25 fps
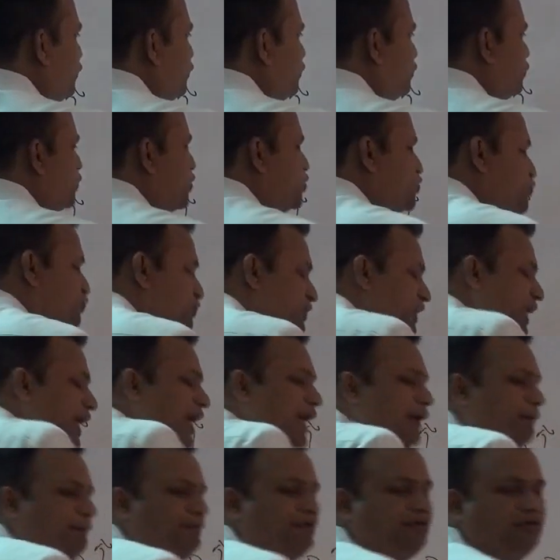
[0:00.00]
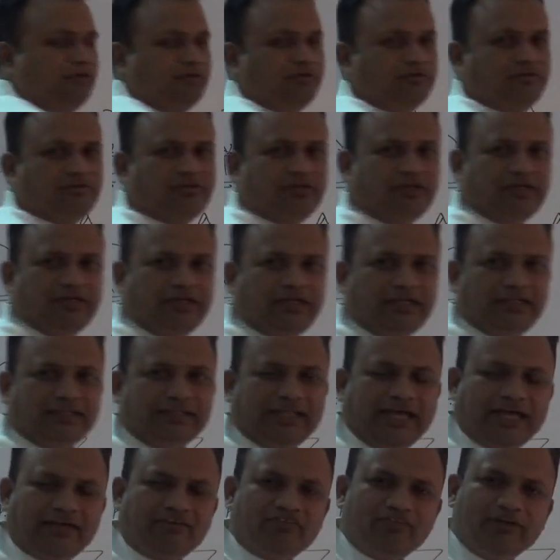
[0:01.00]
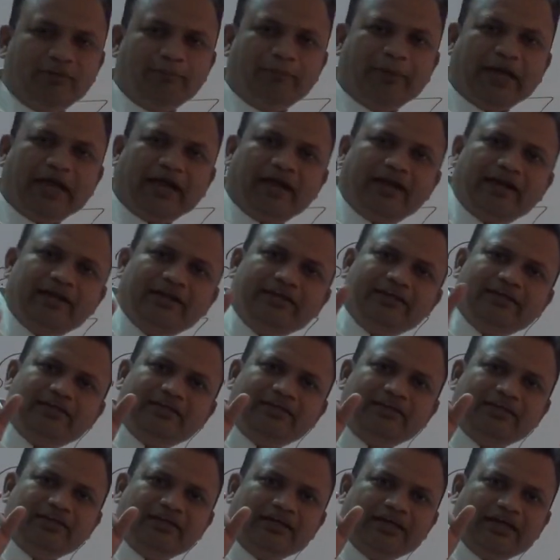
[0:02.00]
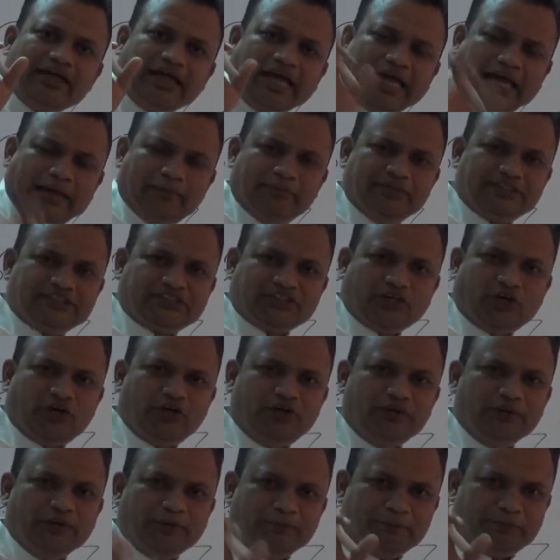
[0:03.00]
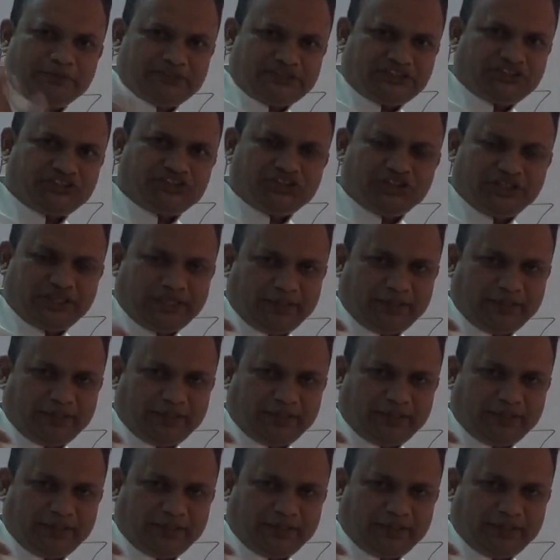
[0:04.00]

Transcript: What will happen? That will badly hammer on purchasing